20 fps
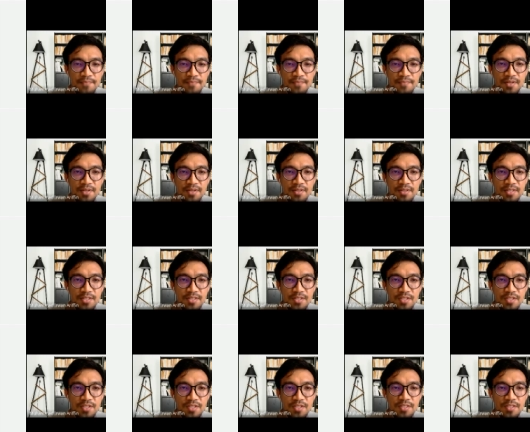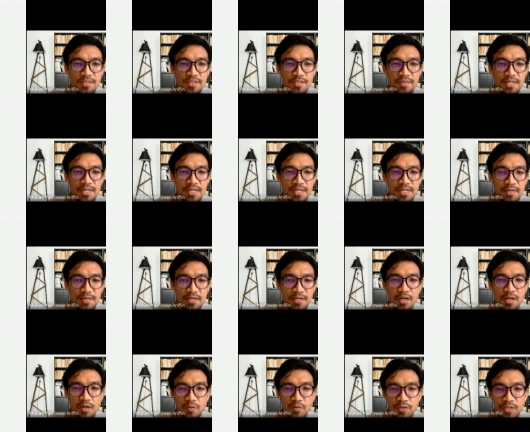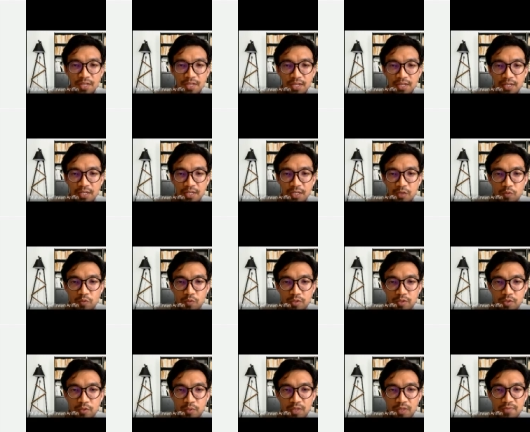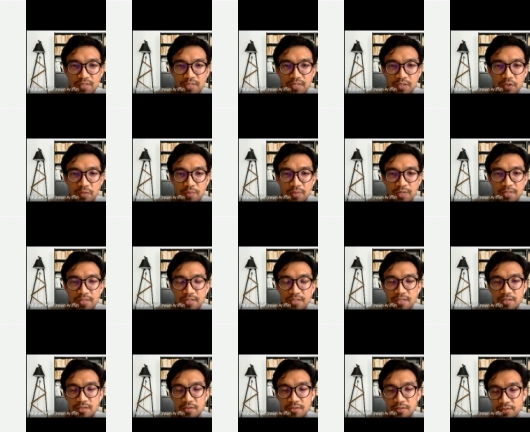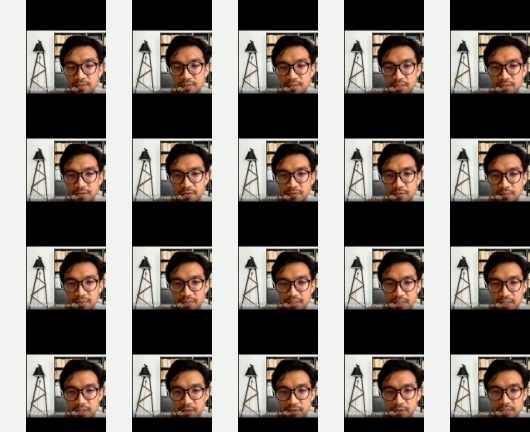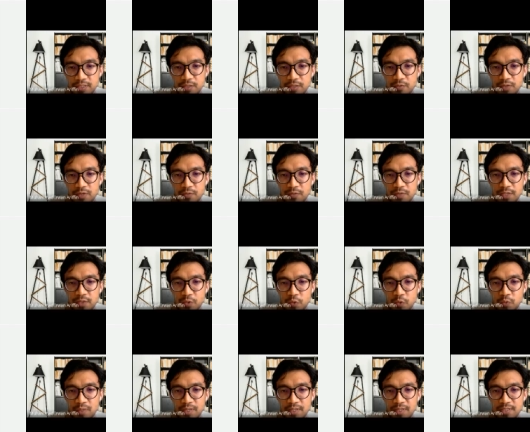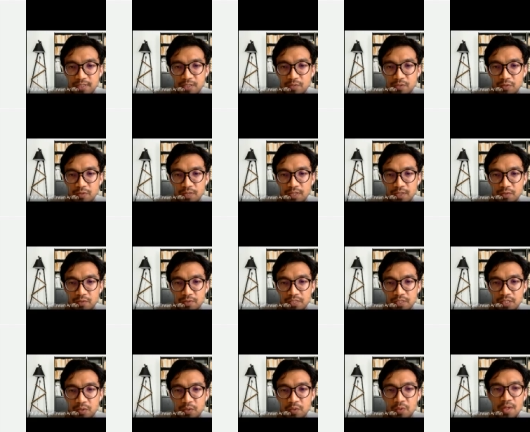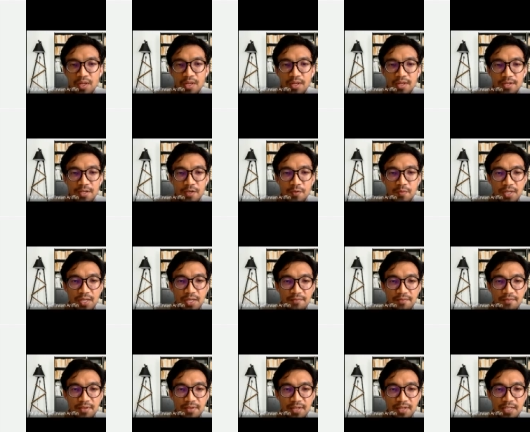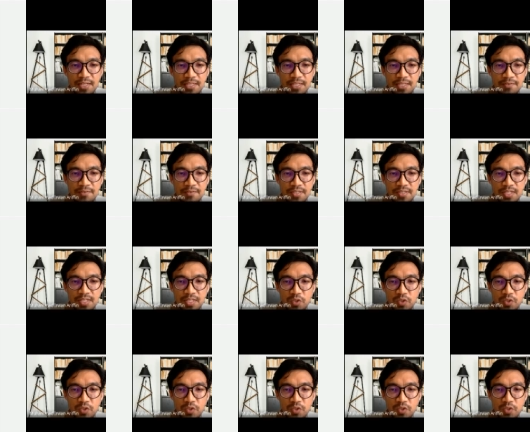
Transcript: The change in money demand will then equals to, we have C0 minus C0, 0 will be 0, C1Y2 minus C1Y2, 0. Now we have negative C2,